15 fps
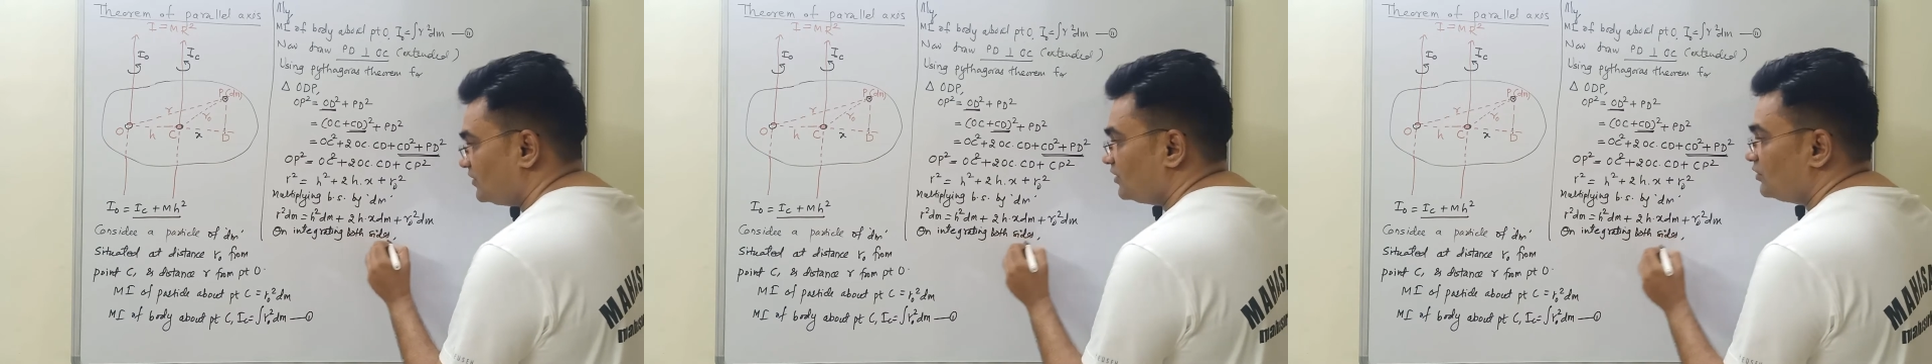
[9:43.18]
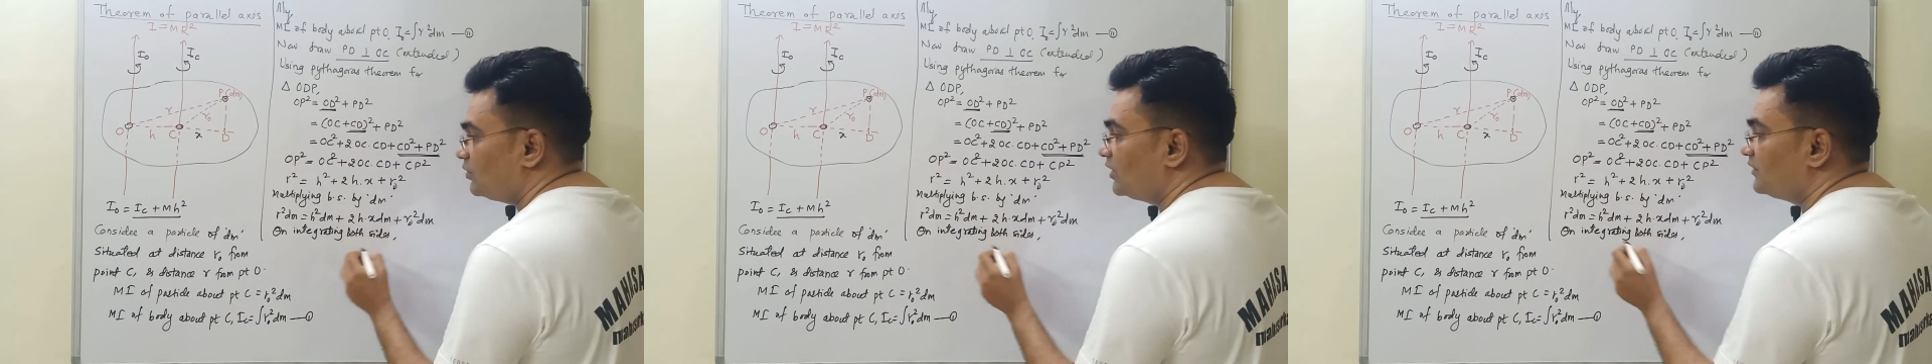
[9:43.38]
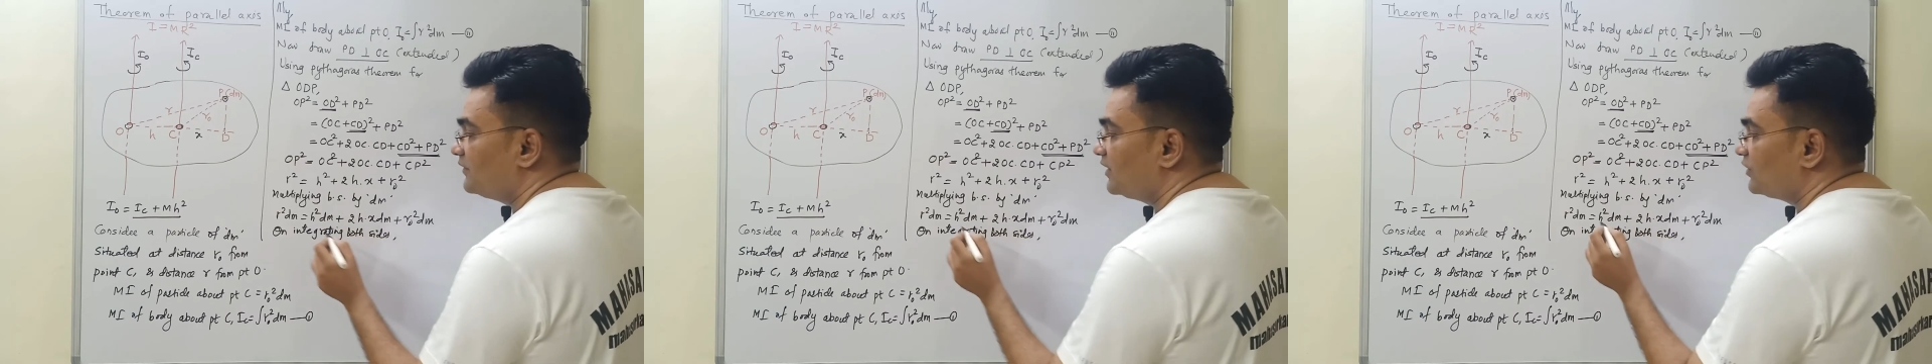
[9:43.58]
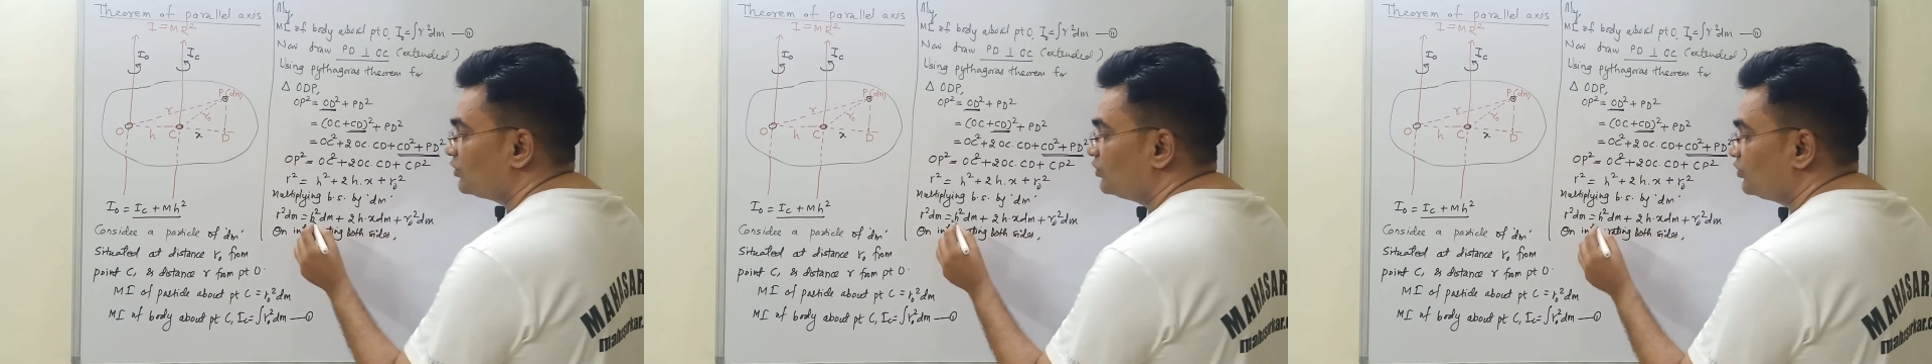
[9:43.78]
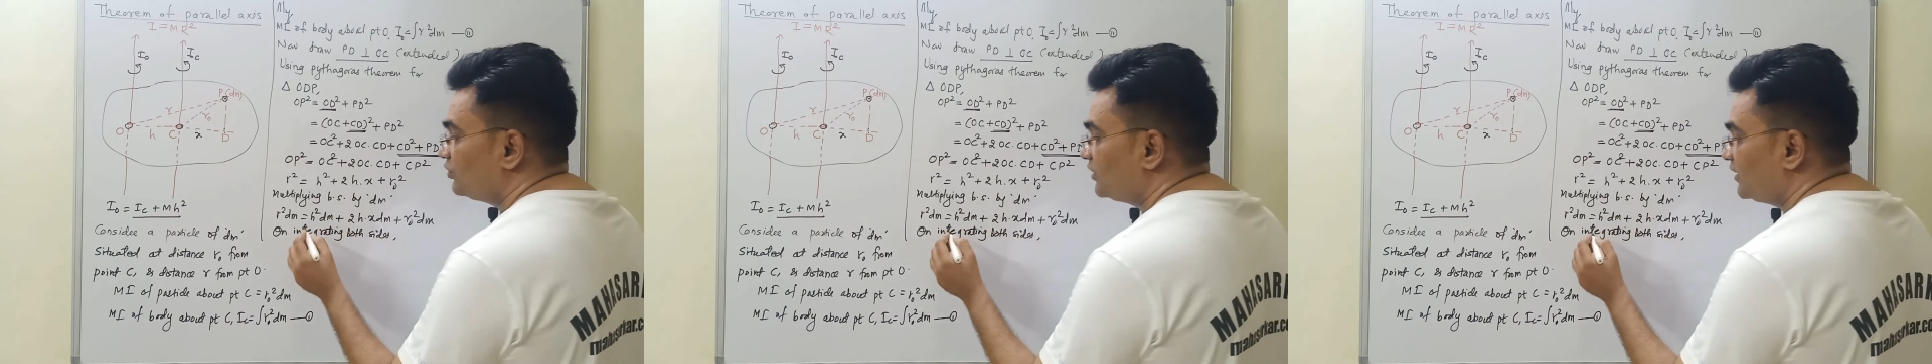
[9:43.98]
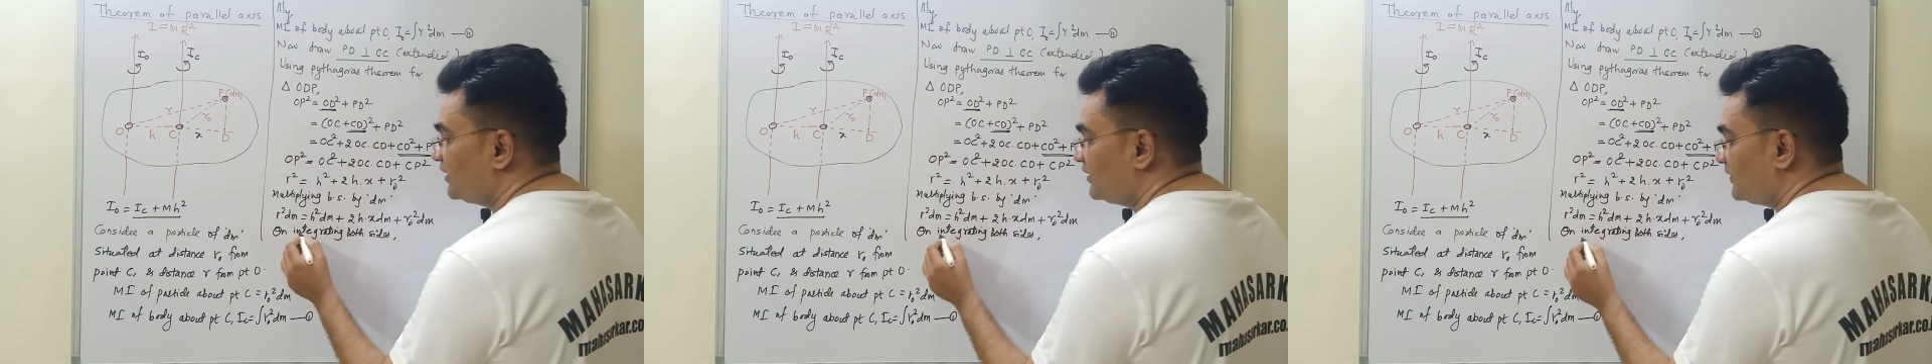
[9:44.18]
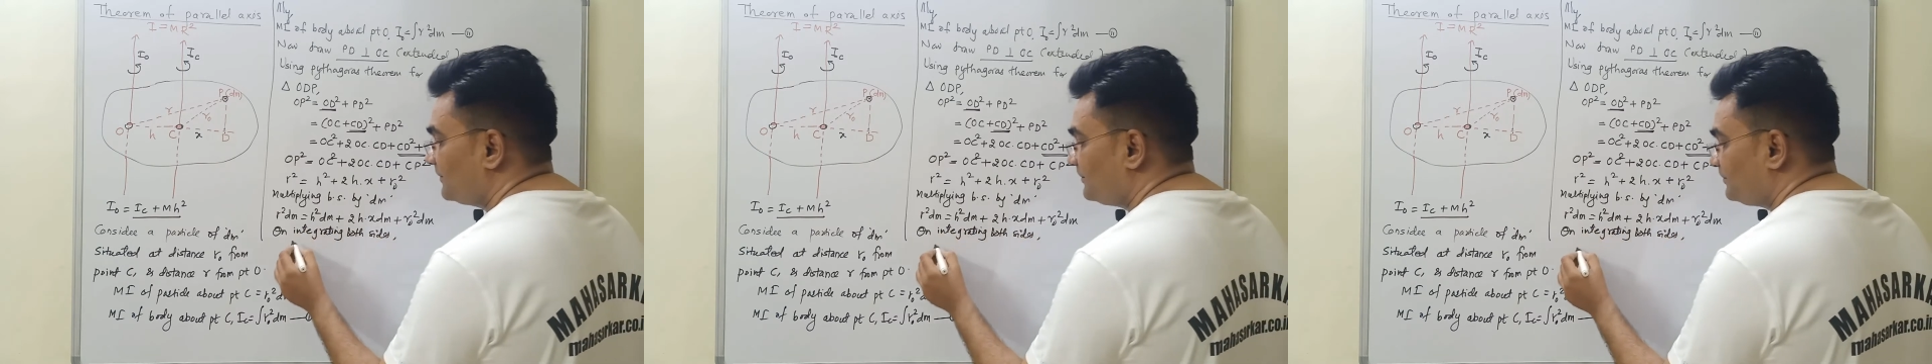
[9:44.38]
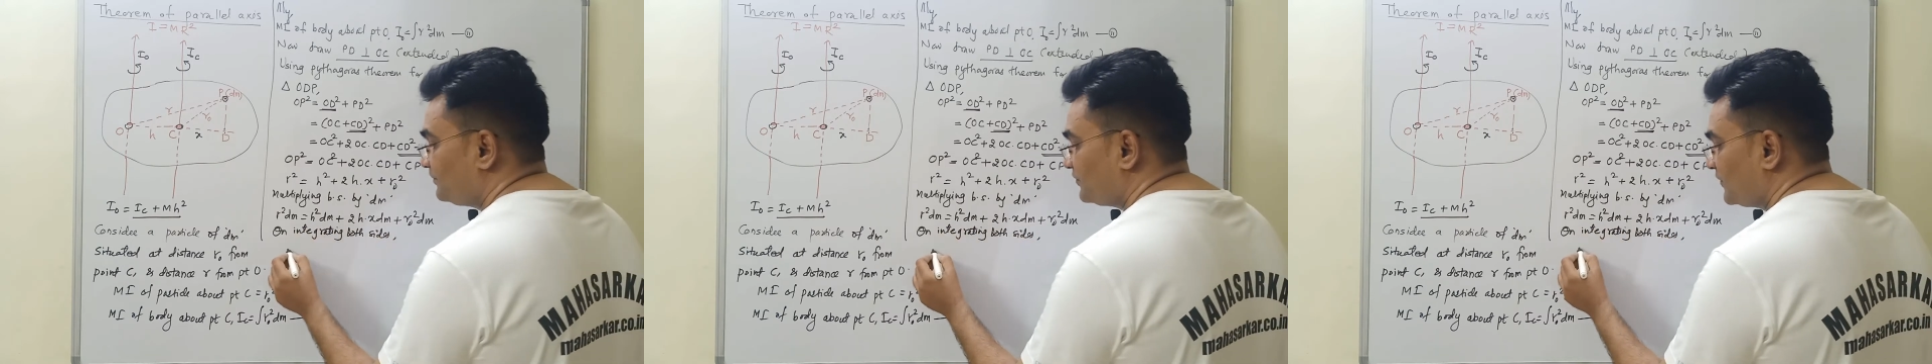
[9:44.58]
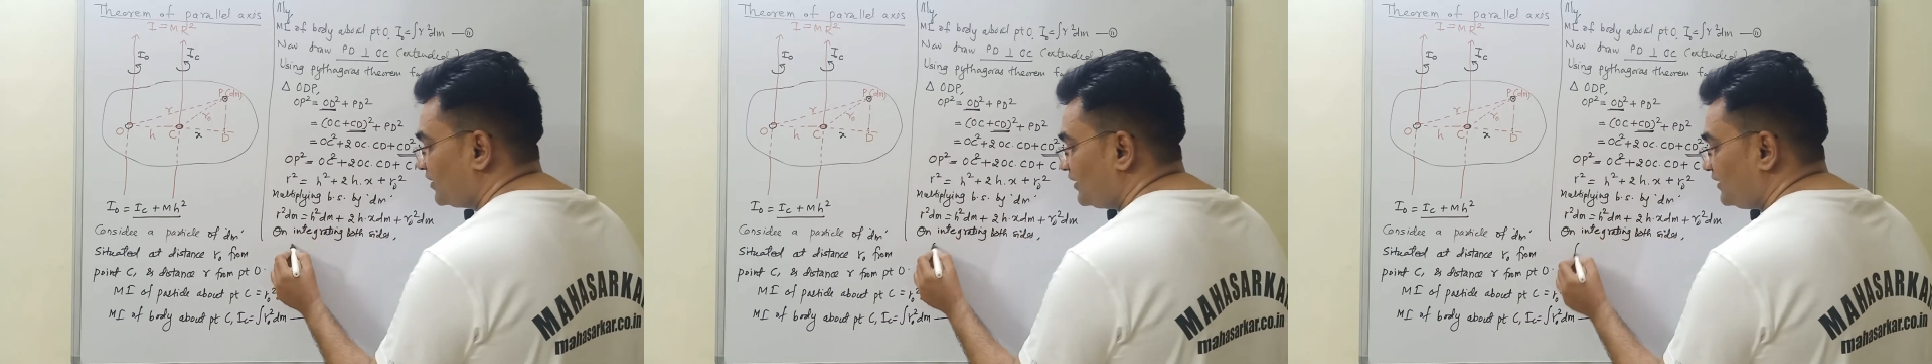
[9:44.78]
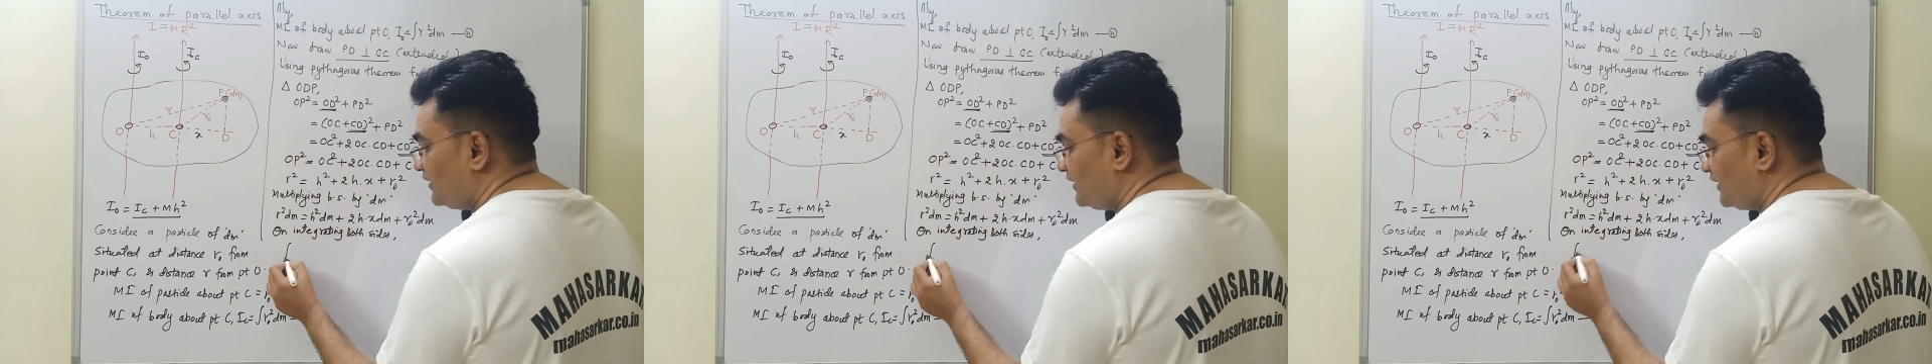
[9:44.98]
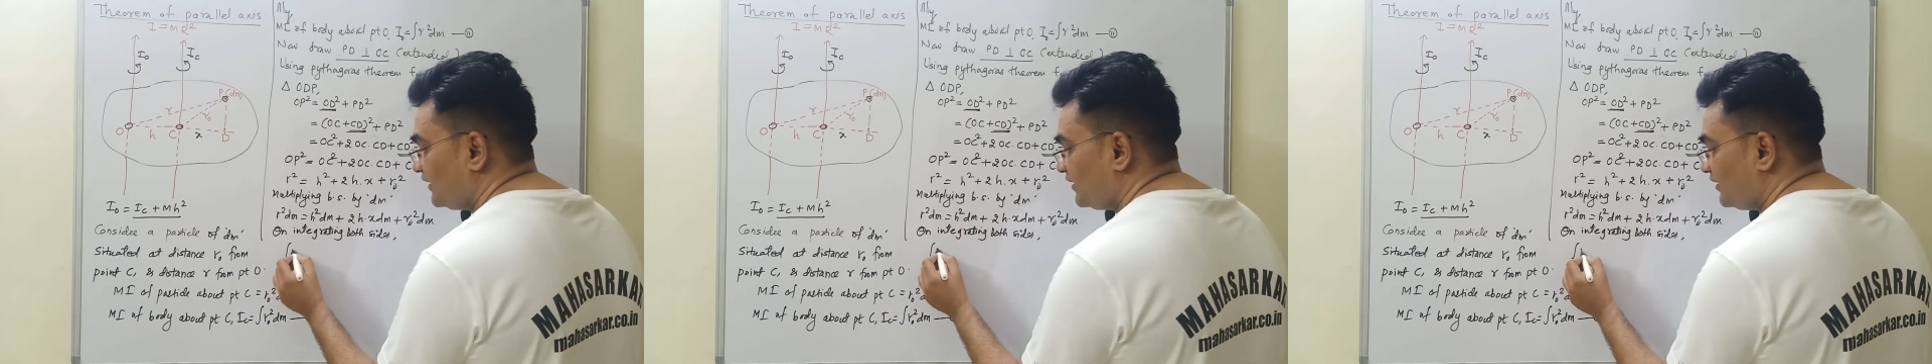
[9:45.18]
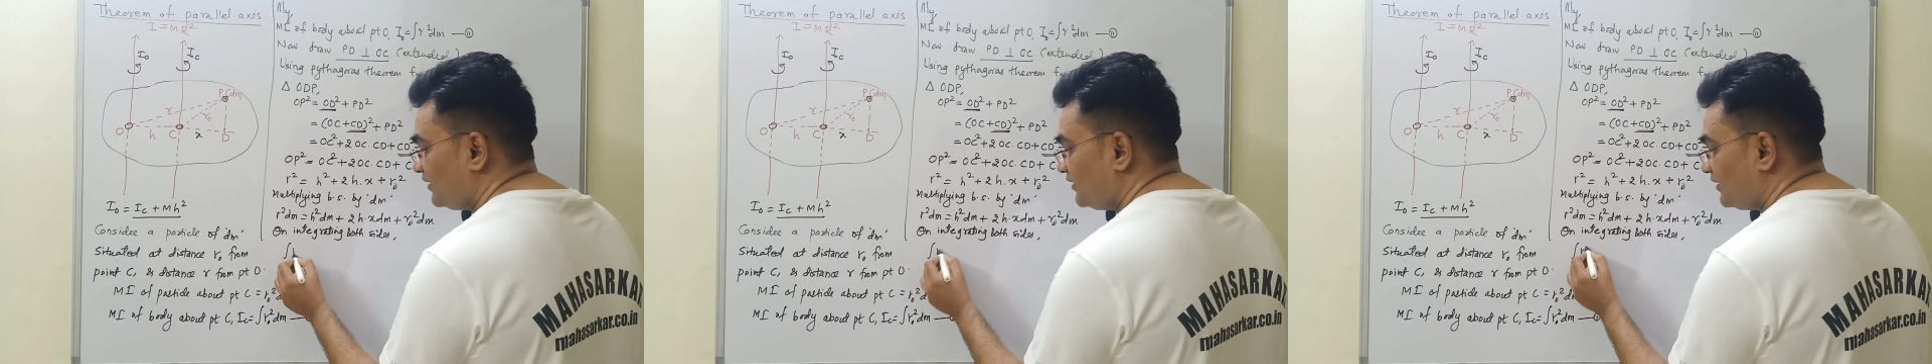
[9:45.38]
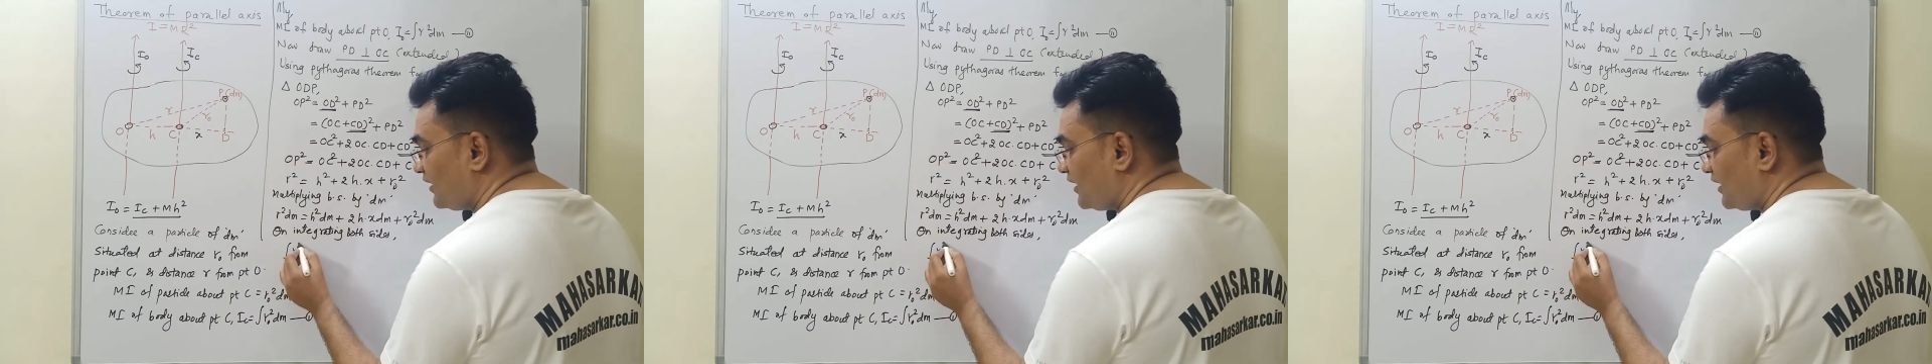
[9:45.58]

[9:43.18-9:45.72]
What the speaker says: what we are going to get? Integral